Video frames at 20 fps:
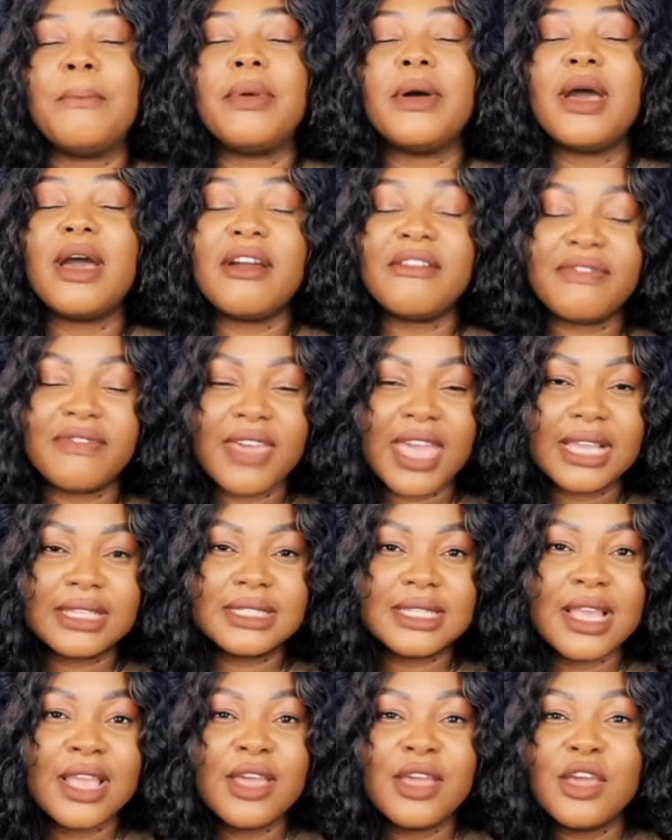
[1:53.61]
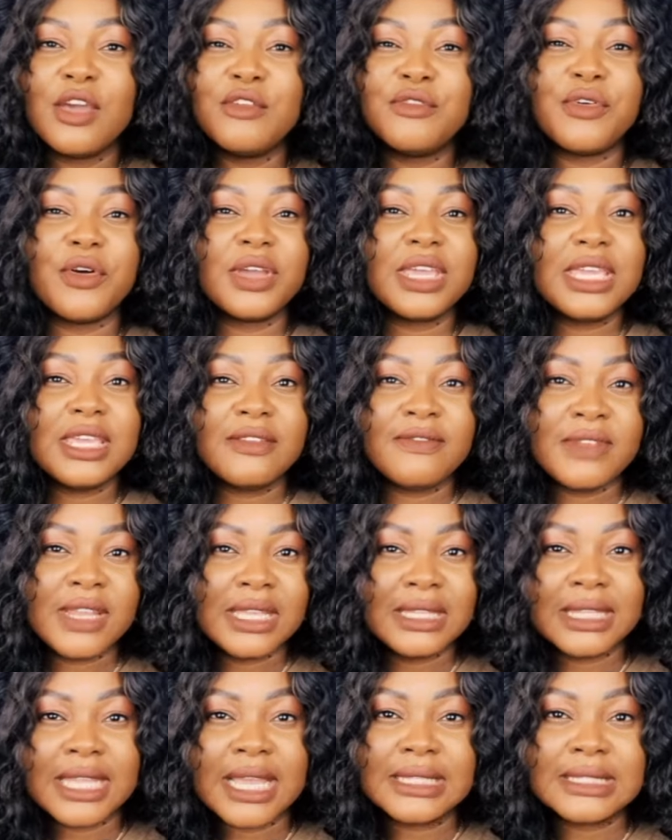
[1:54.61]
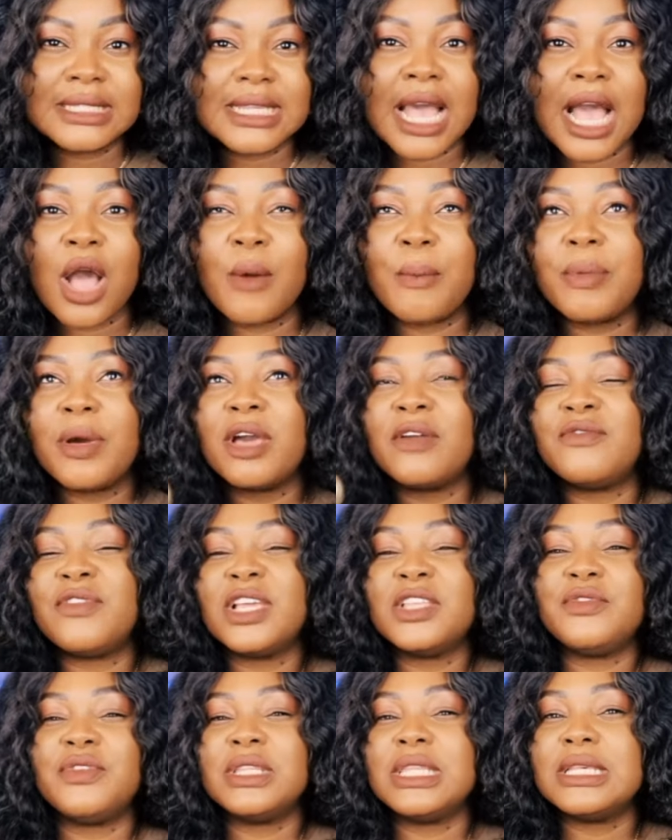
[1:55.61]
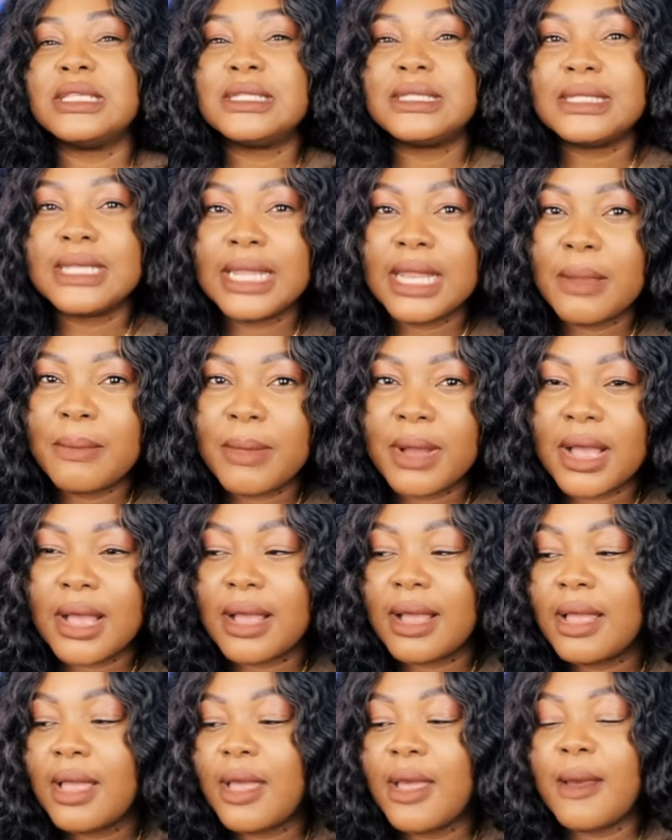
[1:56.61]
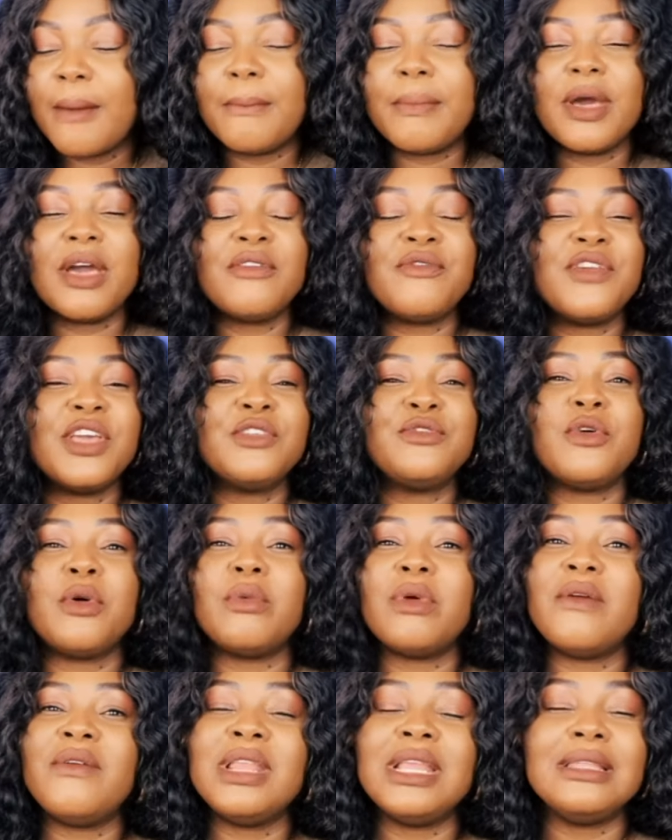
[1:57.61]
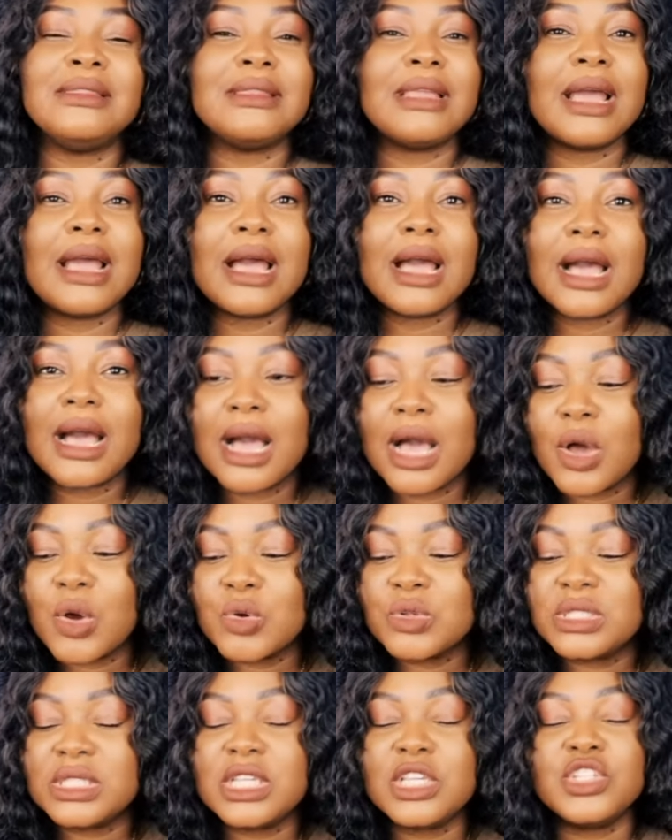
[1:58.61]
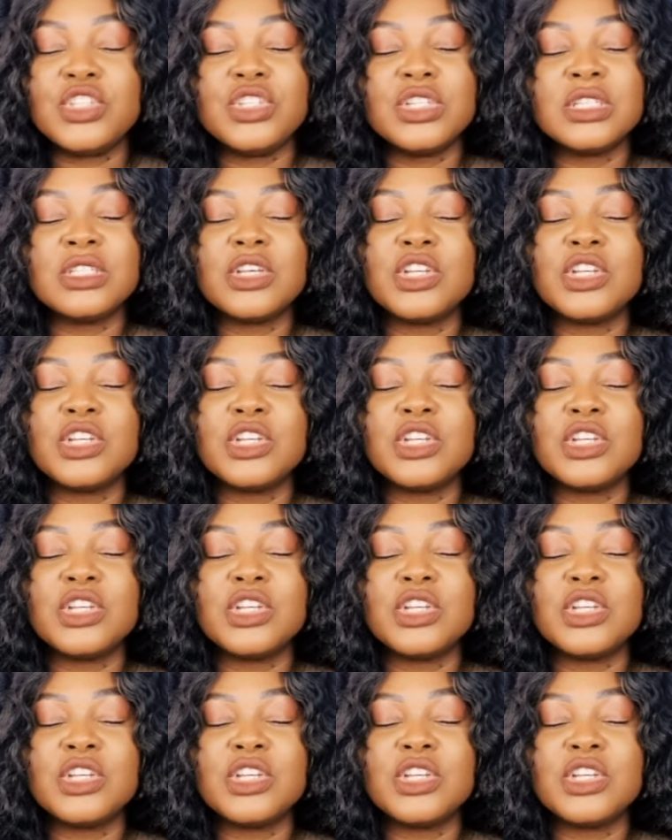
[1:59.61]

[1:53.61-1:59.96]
Perfect for evening dates out, perfect for the cinema, perfect for wearing in the house. It's just